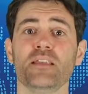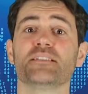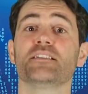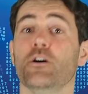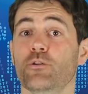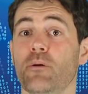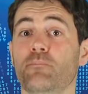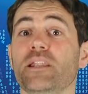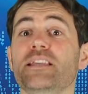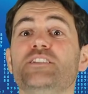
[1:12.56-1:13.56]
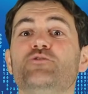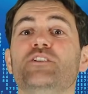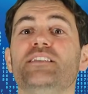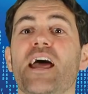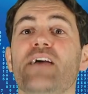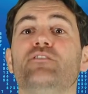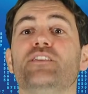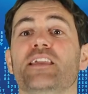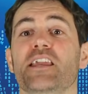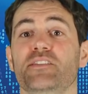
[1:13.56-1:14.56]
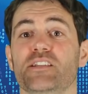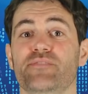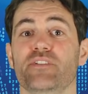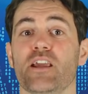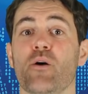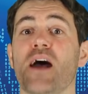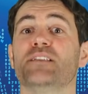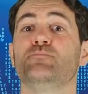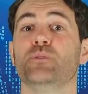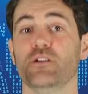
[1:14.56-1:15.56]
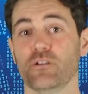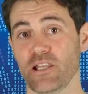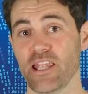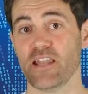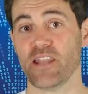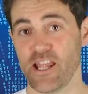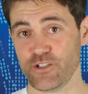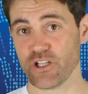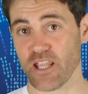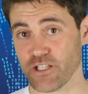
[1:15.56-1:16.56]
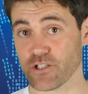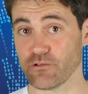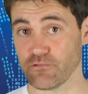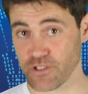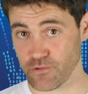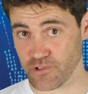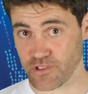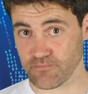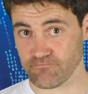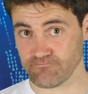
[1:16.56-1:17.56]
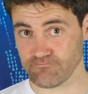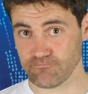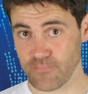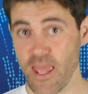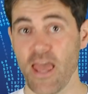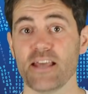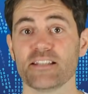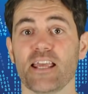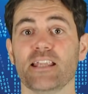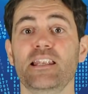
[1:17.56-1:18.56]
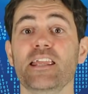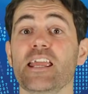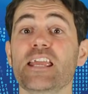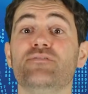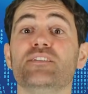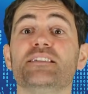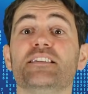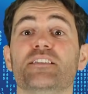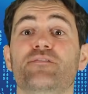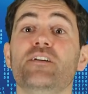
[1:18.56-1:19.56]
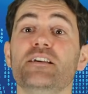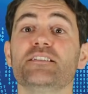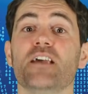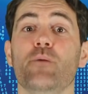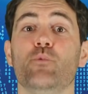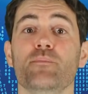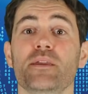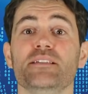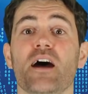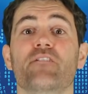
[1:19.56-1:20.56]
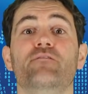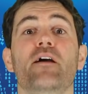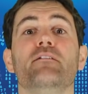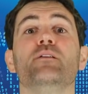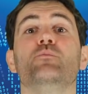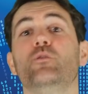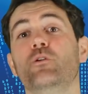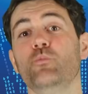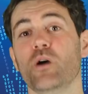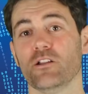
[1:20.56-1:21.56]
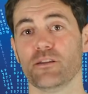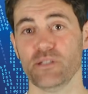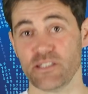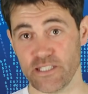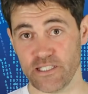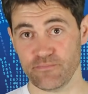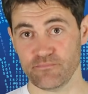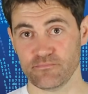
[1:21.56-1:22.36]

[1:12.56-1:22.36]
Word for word: So, please treat everything in this video as purely an educational resource. Secondly, if this is the first time we meet, a very warm welcome indeed.